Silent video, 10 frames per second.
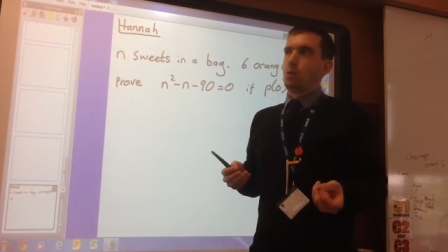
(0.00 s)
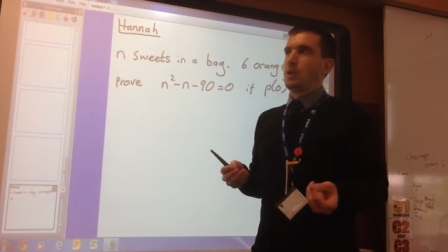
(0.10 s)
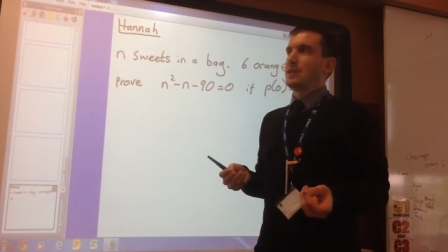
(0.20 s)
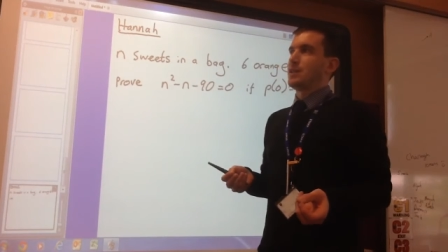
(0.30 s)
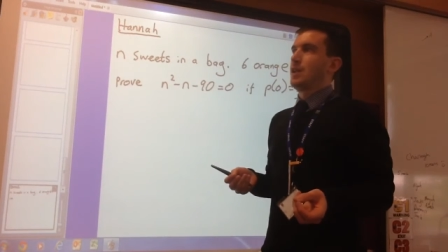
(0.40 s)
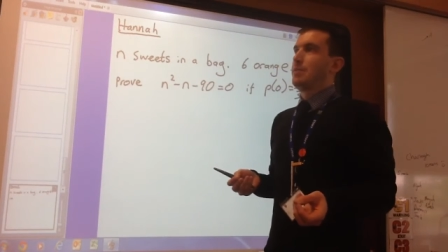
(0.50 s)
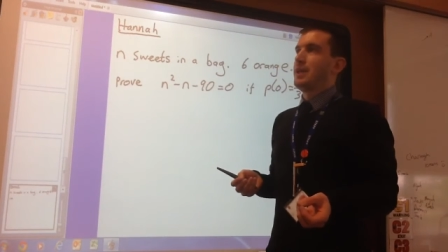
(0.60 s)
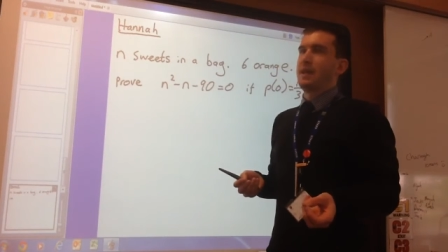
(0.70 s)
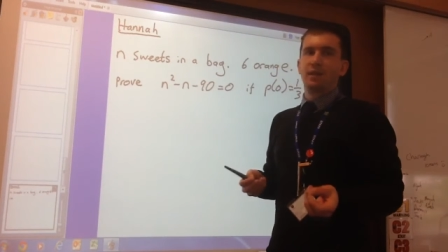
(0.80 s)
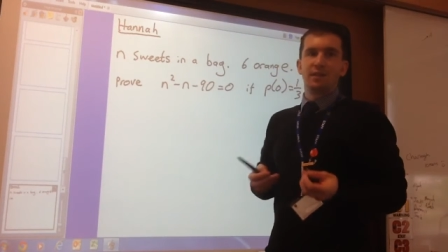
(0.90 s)
well that's going to
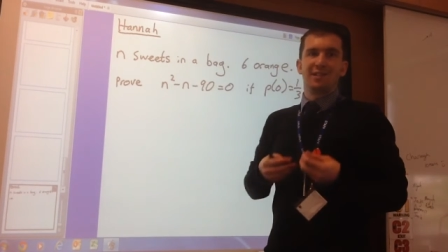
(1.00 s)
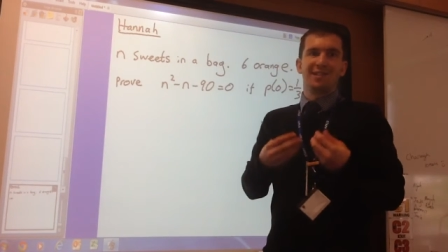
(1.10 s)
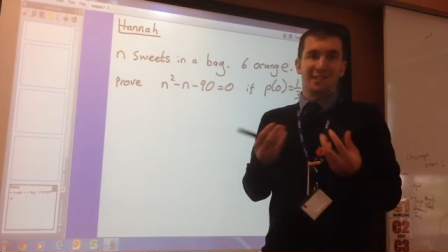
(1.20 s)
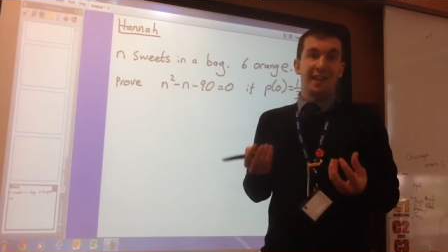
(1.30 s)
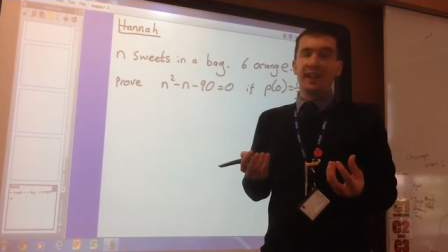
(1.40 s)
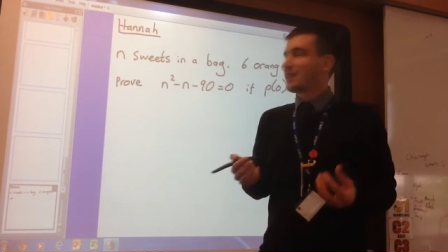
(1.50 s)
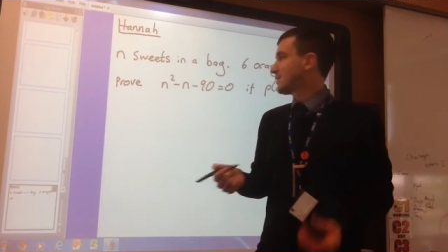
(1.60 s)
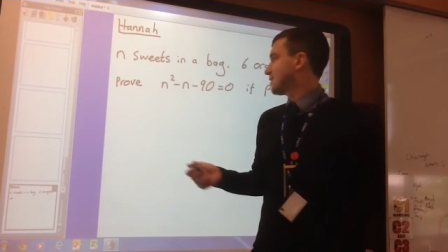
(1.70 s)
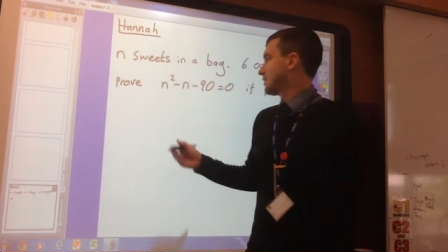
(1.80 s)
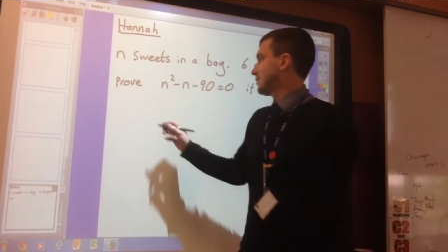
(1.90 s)
be the
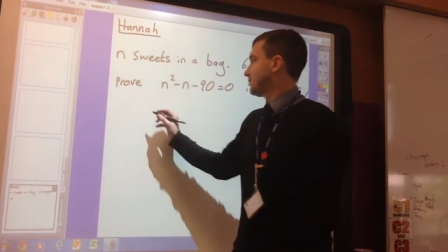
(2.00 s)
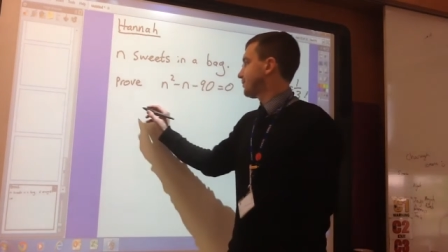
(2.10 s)
6